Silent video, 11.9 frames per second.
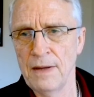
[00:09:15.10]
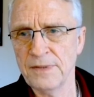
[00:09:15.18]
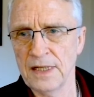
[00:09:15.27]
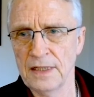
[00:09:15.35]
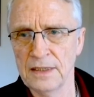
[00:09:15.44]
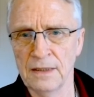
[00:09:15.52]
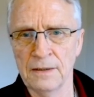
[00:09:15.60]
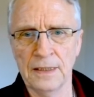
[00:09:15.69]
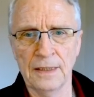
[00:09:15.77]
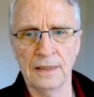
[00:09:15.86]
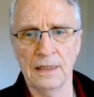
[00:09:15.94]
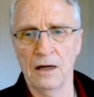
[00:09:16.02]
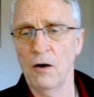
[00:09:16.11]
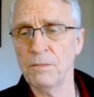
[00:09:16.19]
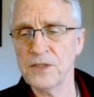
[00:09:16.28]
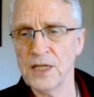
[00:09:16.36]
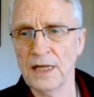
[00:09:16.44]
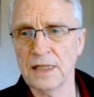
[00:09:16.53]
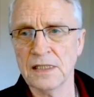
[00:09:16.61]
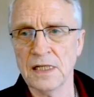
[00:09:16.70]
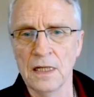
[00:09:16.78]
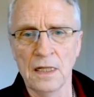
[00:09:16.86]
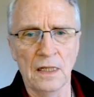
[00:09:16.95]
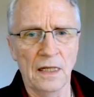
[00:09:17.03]
maps are objects,
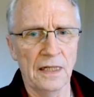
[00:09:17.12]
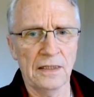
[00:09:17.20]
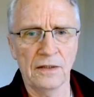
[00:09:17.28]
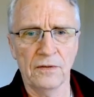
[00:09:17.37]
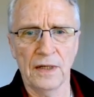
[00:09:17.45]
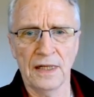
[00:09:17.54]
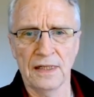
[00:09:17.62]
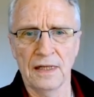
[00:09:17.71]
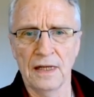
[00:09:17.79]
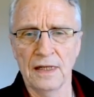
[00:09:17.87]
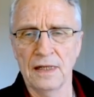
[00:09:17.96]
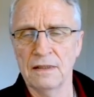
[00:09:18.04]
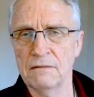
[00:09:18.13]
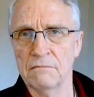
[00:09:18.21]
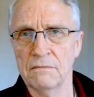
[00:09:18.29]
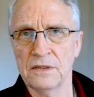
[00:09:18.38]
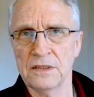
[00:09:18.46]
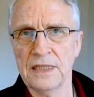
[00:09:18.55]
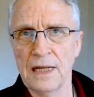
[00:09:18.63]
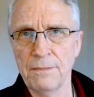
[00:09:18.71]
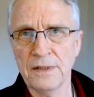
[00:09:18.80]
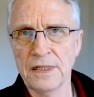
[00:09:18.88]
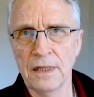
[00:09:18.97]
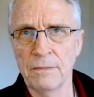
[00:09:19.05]
and you can
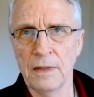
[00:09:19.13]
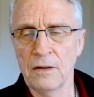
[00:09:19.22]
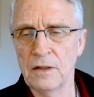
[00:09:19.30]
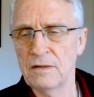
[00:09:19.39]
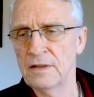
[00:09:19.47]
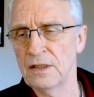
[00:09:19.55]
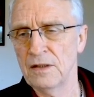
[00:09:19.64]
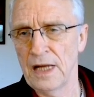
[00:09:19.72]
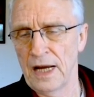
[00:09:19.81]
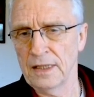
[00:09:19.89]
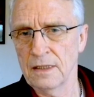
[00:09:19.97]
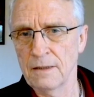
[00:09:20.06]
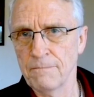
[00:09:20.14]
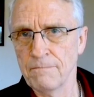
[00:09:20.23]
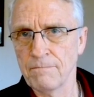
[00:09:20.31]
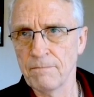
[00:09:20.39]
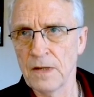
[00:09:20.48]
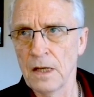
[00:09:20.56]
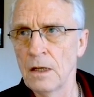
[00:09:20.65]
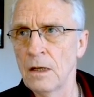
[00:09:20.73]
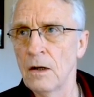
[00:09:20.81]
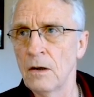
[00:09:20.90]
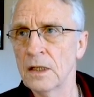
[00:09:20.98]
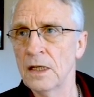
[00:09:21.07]
sample them however you like.
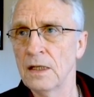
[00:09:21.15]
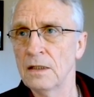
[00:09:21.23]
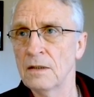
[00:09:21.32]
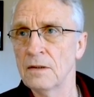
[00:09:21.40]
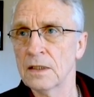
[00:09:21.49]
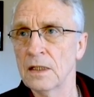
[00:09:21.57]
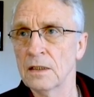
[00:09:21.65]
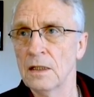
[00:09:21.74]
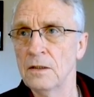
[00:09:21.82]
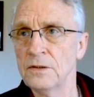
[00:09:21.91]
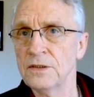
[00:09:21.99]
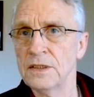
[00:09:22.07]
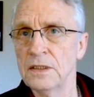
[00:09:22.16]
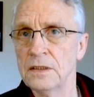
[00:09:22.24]
Okay, now I can close